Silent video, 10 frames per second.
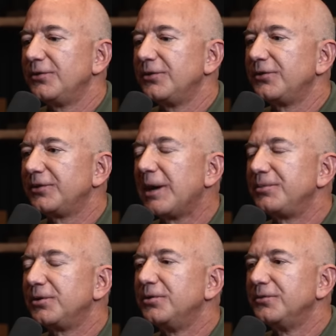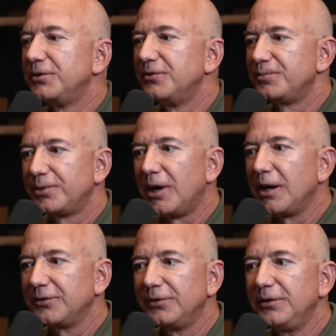the skeptical view of
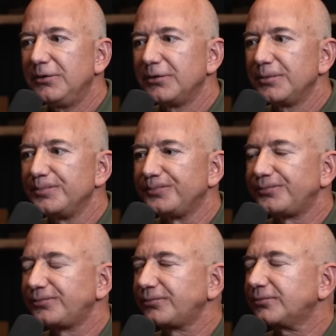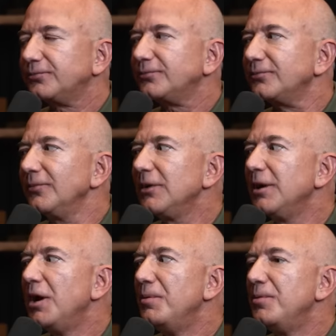proxies.
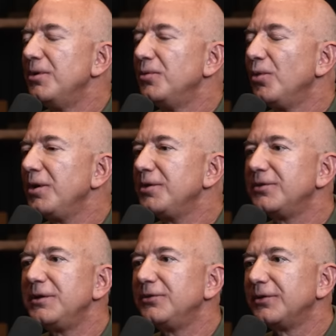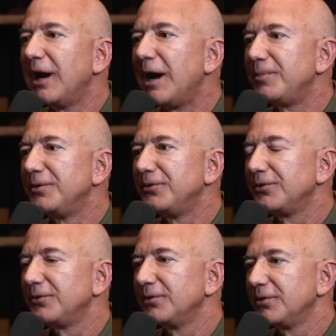One of the things that
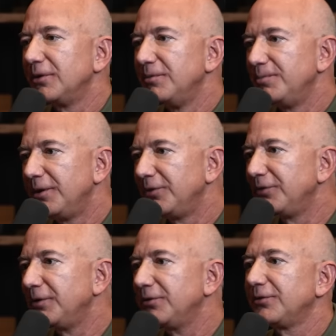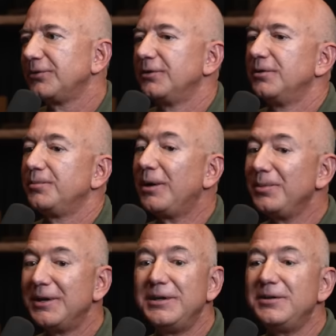happens in business,
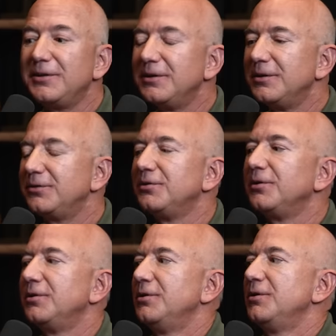probably anything that you